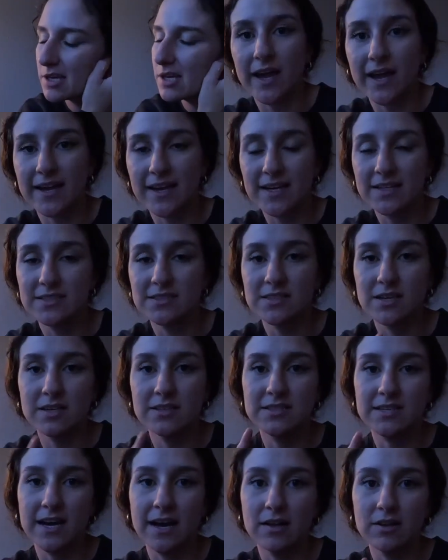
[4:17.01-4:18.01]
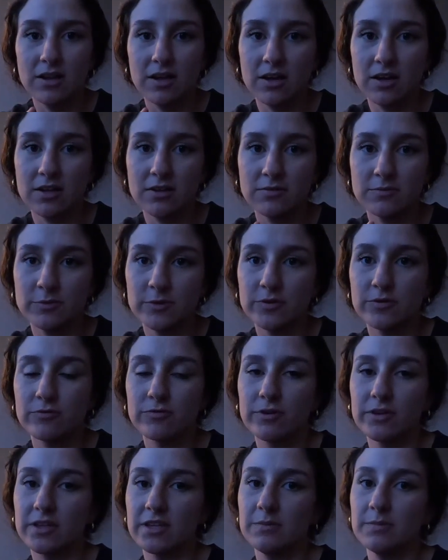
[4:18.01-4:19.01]
I guess a tell-all will
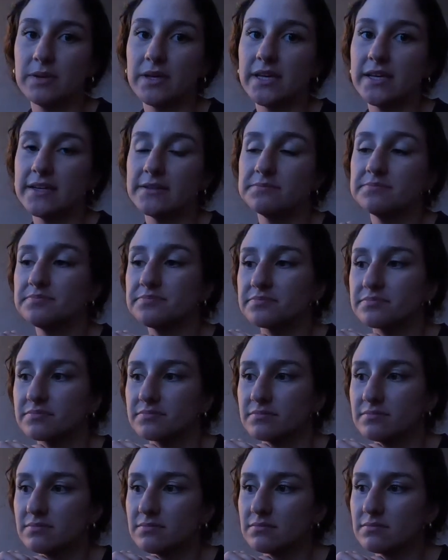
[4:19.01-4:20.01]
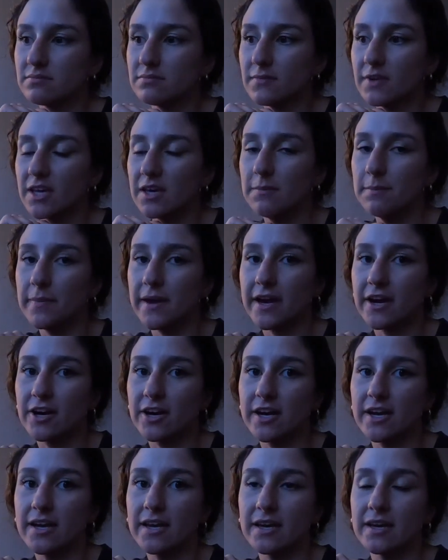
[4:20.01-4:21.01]
really be
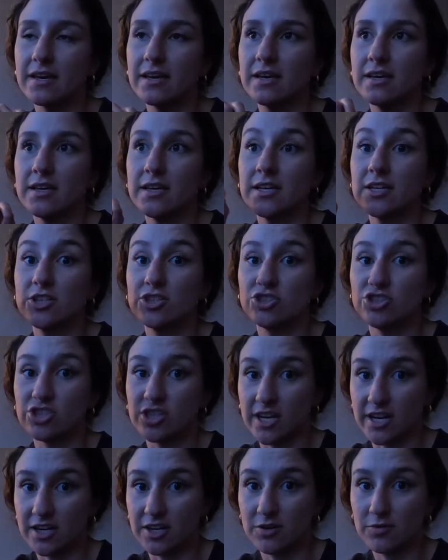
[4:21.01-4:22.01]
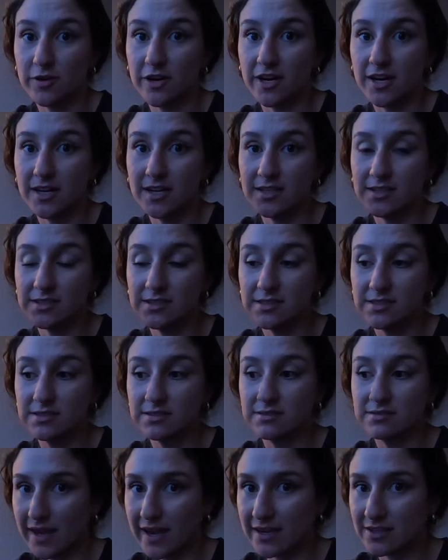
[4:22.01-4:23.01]
comparing January's
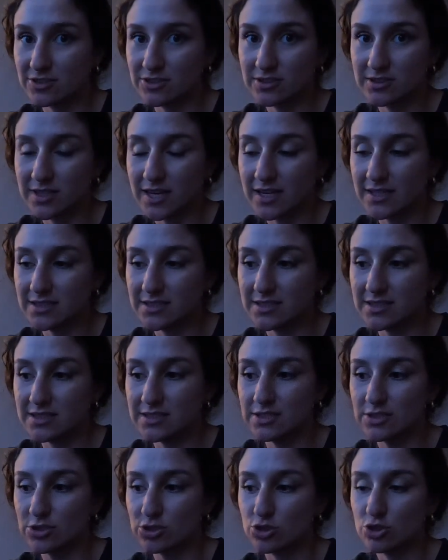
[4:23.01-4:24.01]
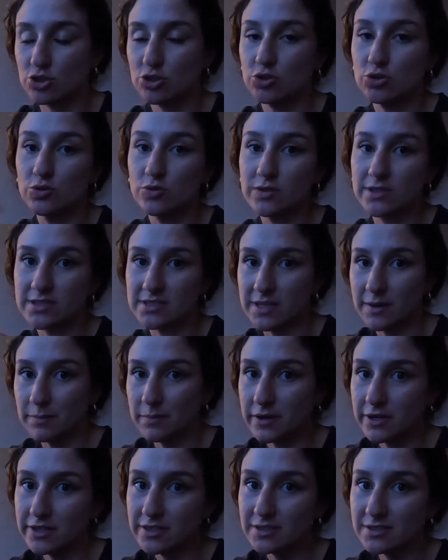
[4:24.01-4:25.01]
exercises to
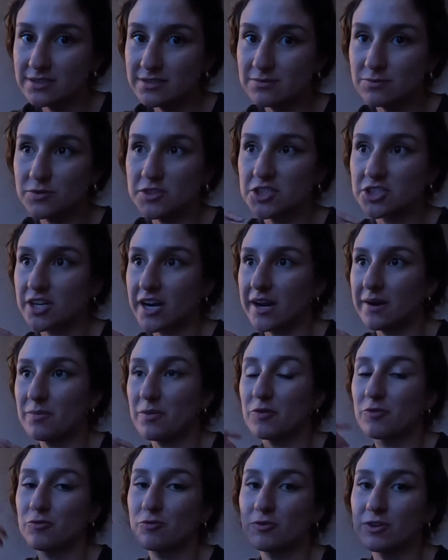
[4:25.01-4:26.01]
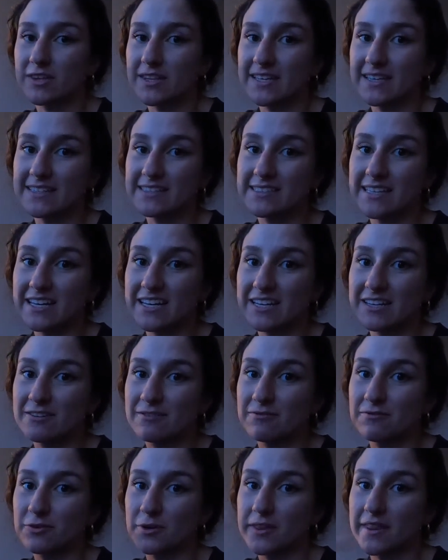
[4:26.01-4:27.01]
December's, which I'm really
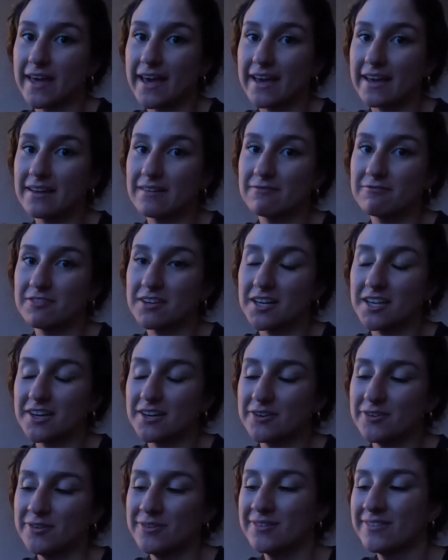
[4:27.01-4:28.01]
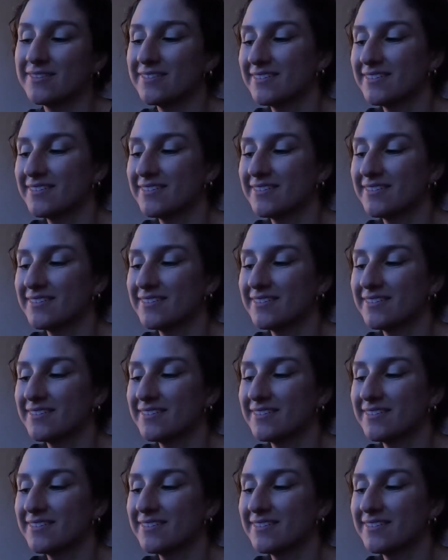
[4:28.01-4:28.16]
excited for that video.